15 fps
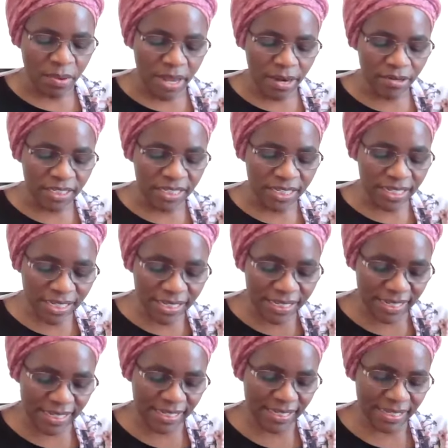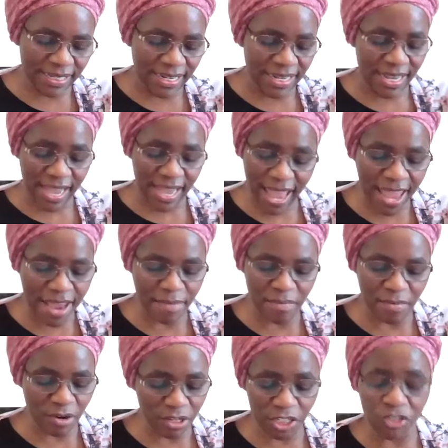Well, Jesus
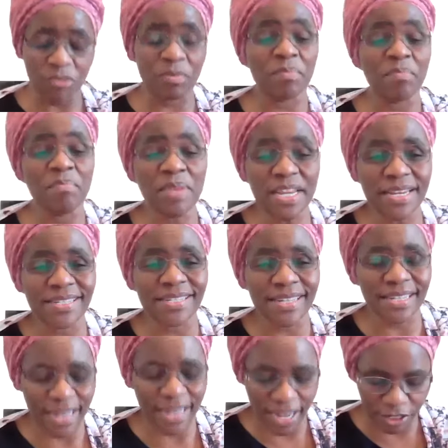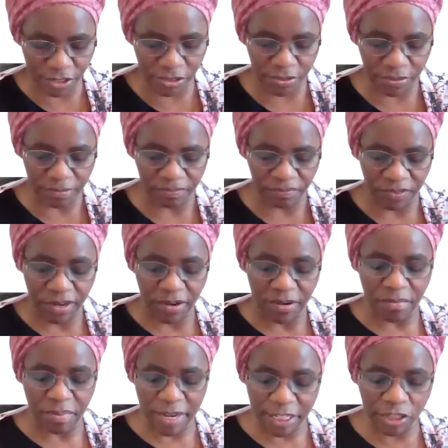came not to be ministered unto,
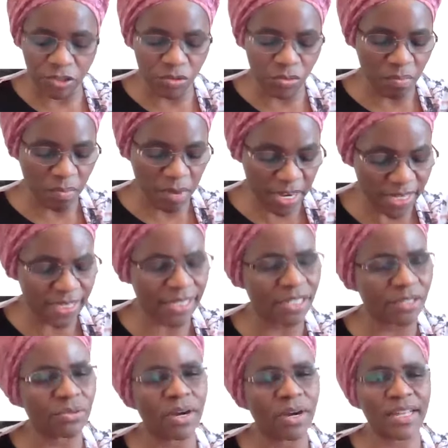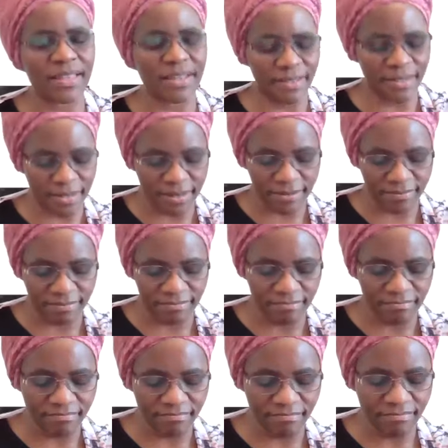but to minister to others.
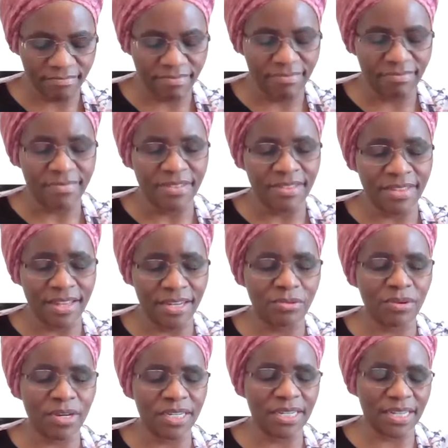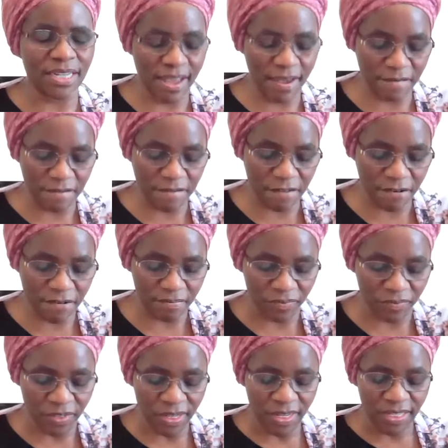That's what he came for.
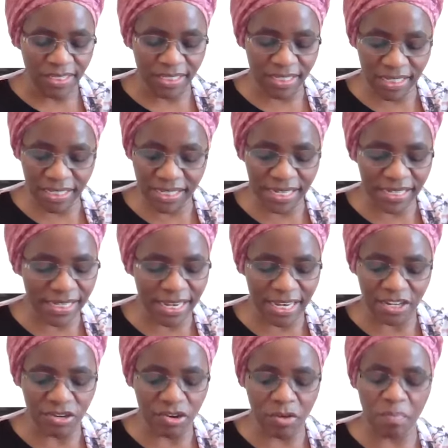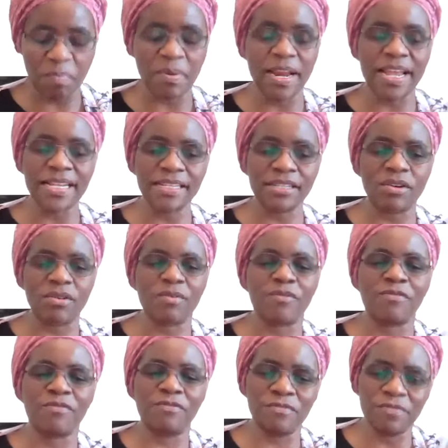Jesus had no place
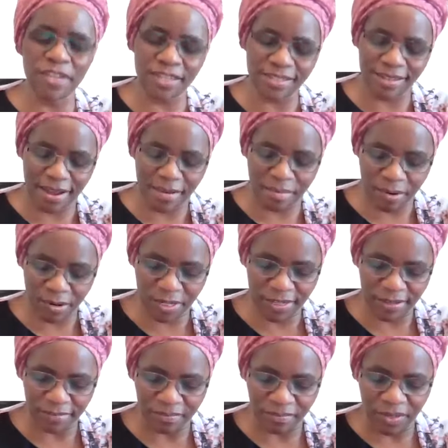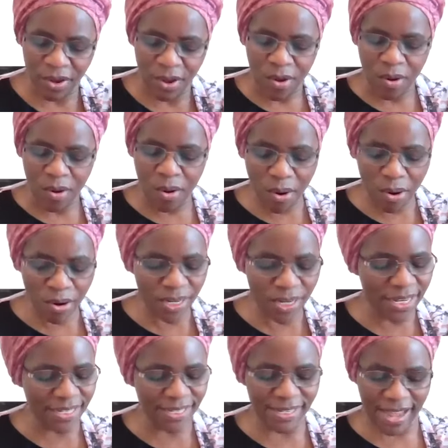of fixed abode
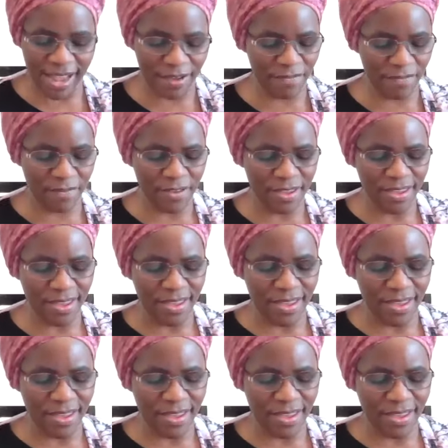all his life.